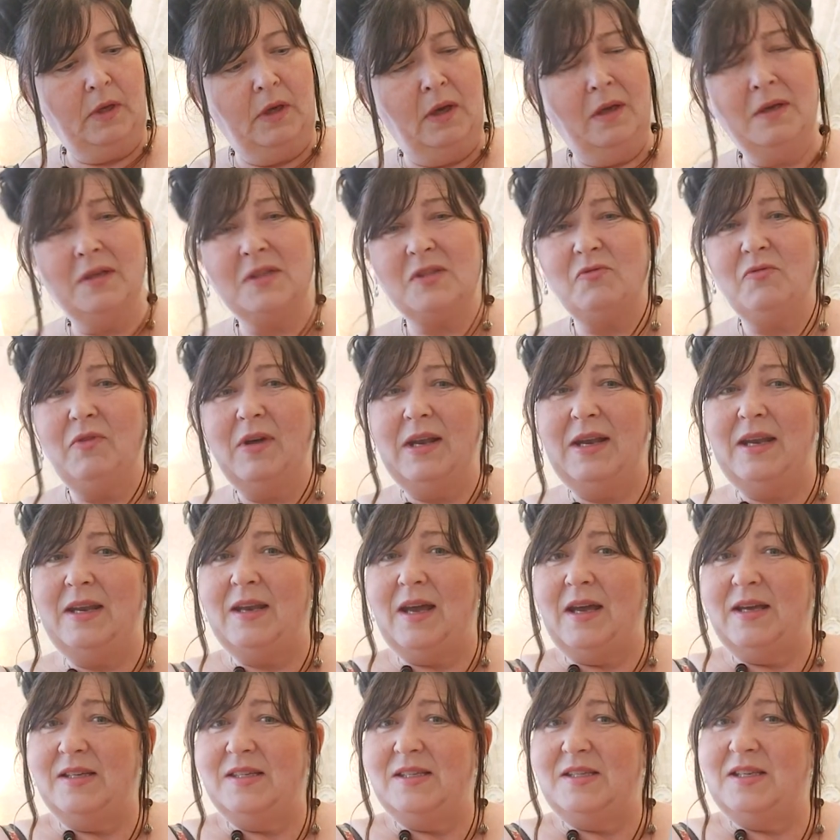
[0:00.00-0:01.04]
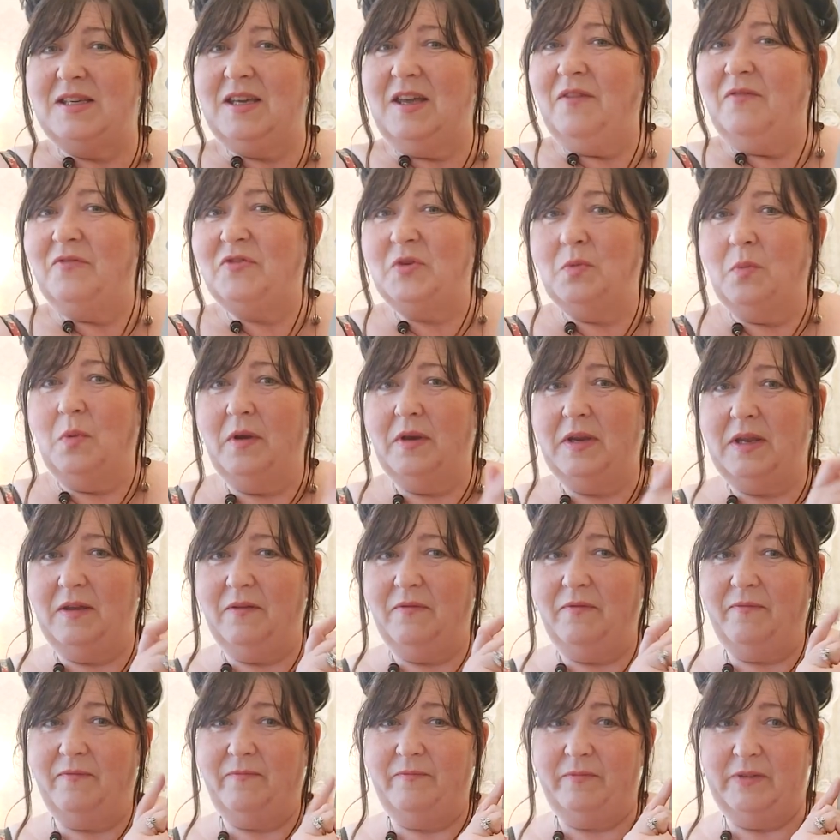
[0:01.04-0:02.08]
And it's really nice to give to one
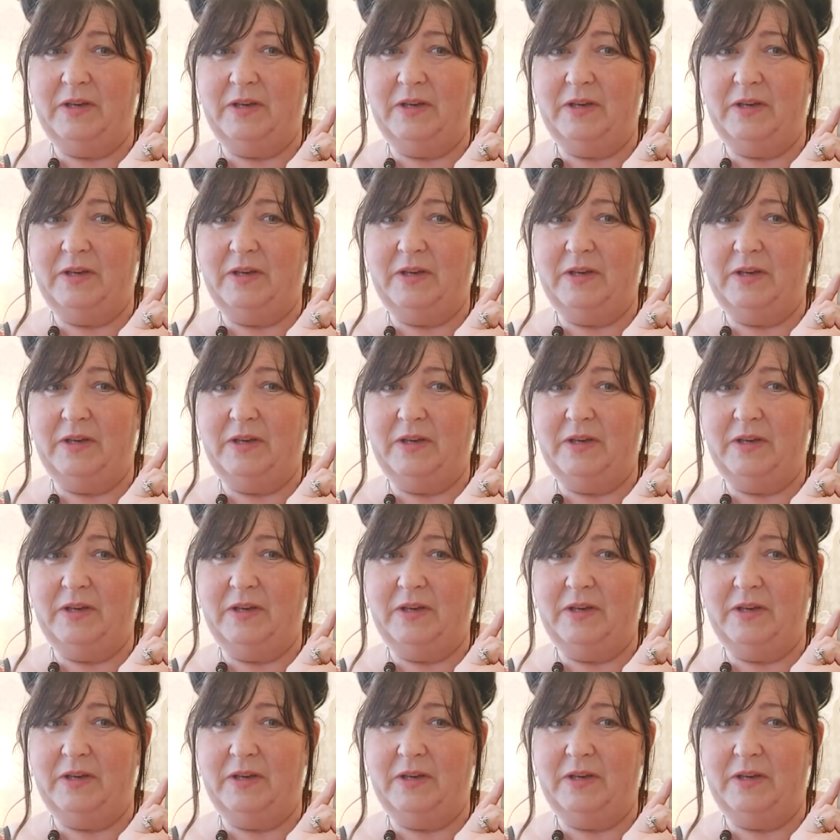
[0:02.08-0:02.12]
of